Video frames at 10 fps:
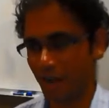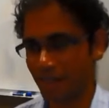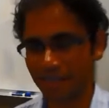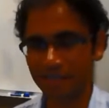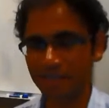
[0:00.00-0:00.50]

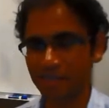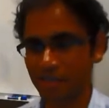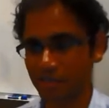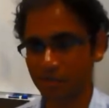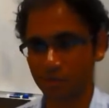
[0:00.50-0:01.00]
I think
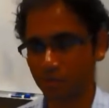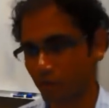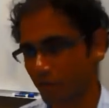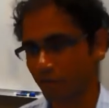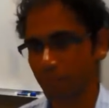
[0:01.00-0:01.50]
this is
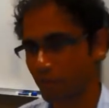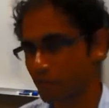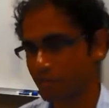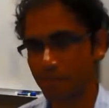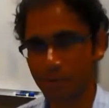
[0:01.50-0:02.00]
one of the
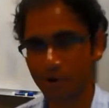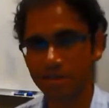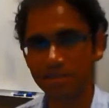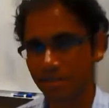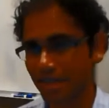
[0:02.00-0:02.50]
most
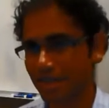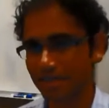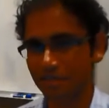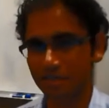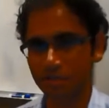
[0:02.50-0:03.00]
important
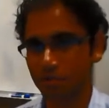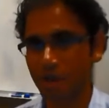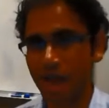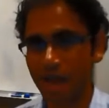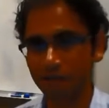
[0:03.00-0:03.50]
skills
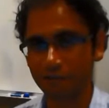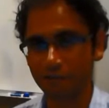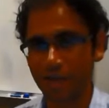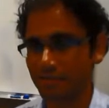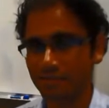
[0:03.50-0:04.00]
to have
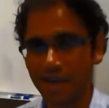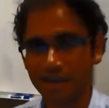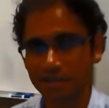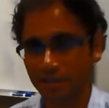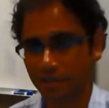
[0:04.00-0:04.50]
as a
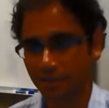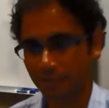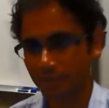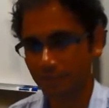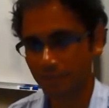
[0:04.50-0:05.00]
manager.
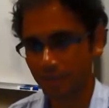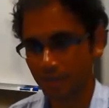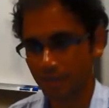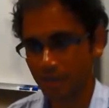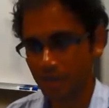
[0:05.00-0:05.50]

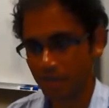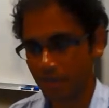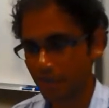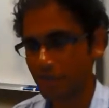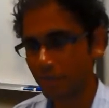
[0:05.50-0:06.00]

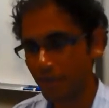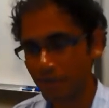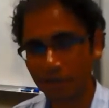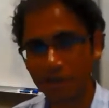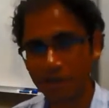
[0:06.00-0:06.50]
There was a
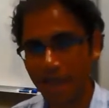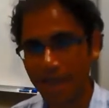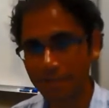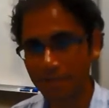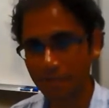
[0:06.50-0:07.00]
particular
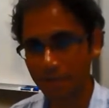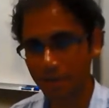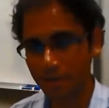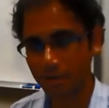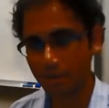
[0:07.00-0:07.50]
time
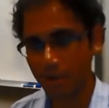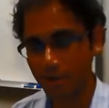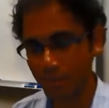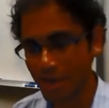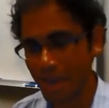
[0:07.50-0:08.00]

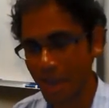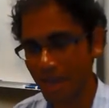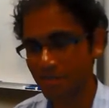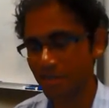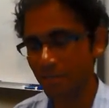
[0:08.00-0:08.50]
when we
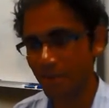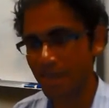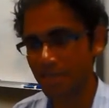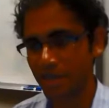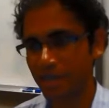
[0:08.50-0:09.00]
had a
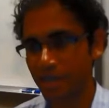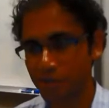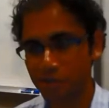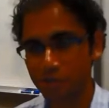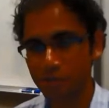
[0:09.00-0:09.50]
supply chain
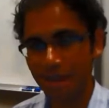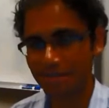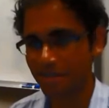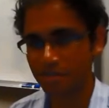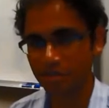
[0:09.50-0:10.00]
issue
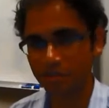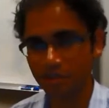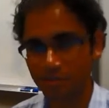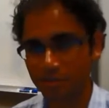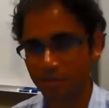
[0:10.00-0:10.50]
at Century
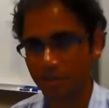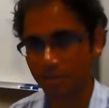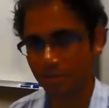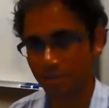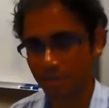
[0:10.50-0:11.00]

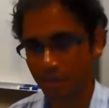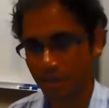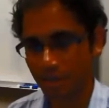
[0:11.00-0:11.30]
Pharmaceuticals.